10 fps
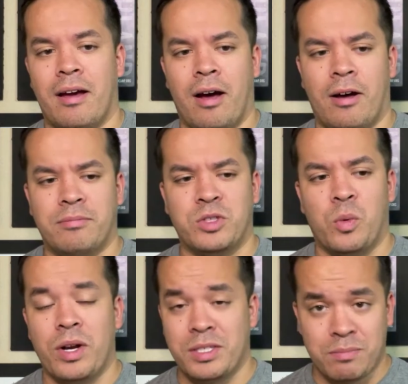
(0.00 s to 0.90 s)
Um, so
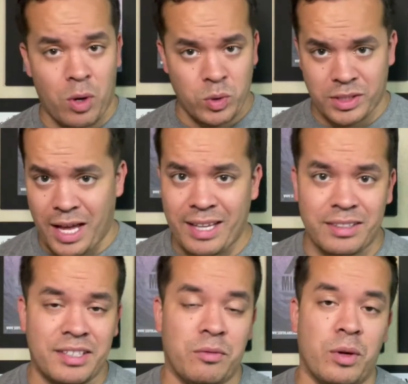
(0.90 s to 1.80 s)
what is most
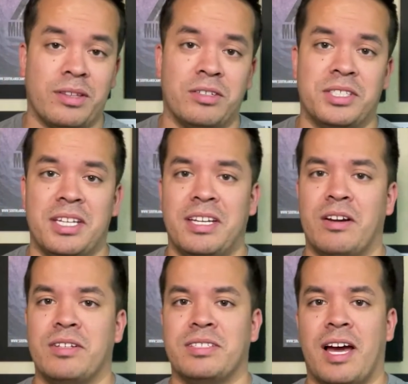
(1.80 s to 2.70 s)
likely what they're seeing
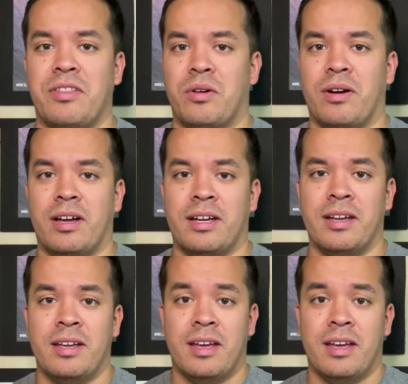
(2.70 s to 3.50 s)
here is either a,